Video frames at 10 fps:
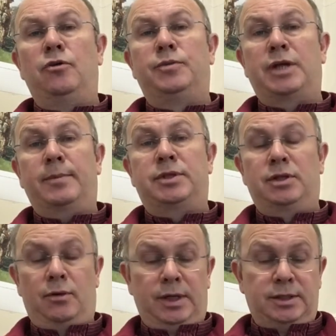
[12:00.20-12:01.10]
chapter
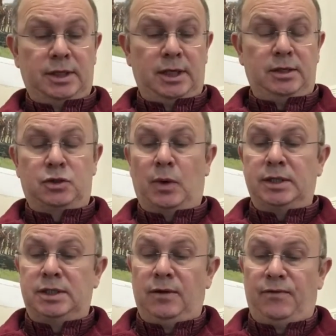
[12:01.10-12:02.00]
19,
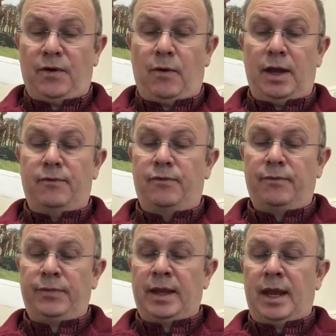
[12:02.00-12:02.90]
25
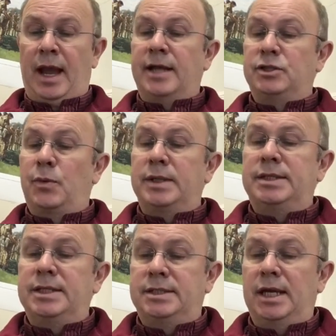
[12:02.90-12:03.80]
and
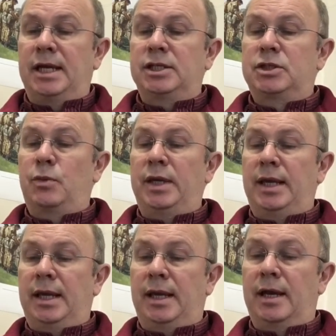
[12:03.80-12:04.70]
26, we
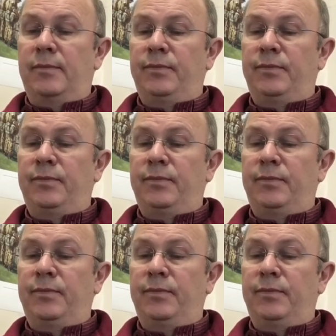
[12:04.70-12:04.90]
hear,